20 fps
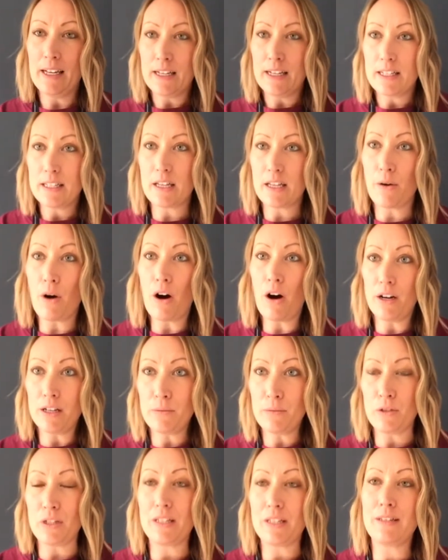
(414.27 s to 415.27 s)
So I
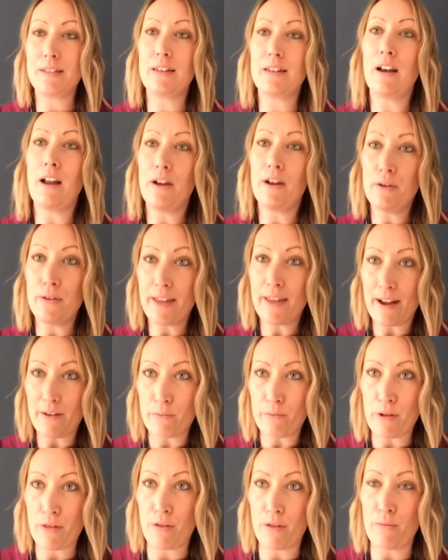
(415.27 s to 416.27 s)
would slow that
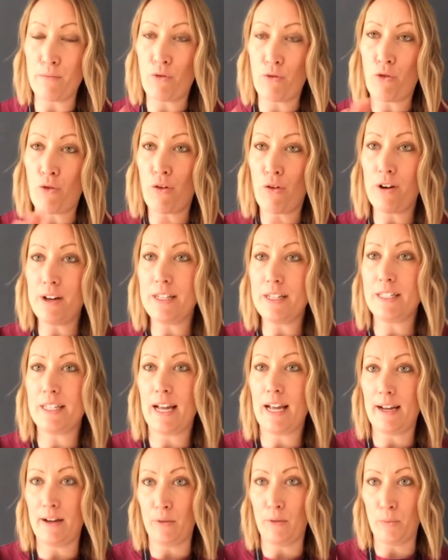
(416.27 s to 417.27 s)
rhythm right
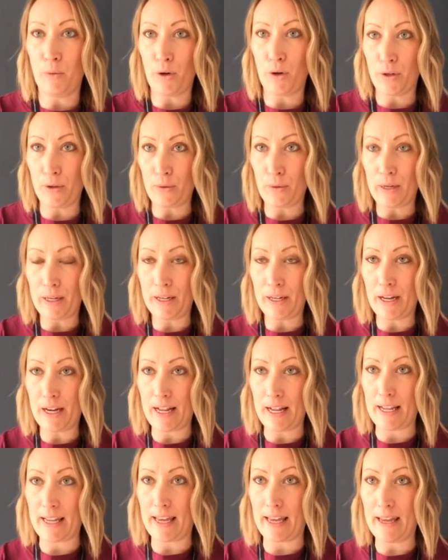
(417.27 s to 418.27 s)
down while you're
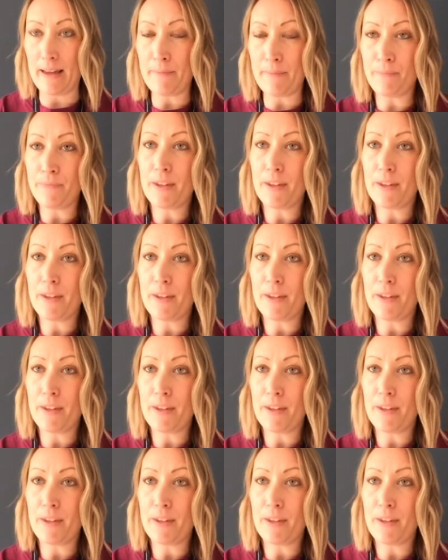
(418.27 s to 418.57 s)
learning it.